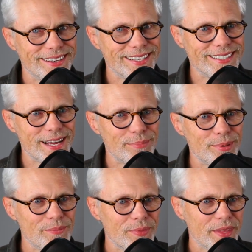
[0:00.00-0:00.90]

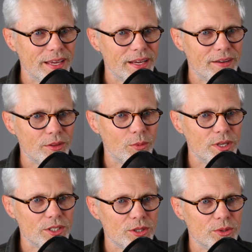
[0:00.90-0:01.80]
example, for the
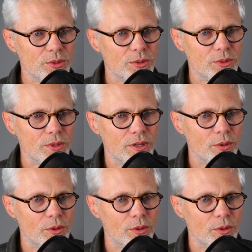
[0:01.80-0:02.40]
ones who,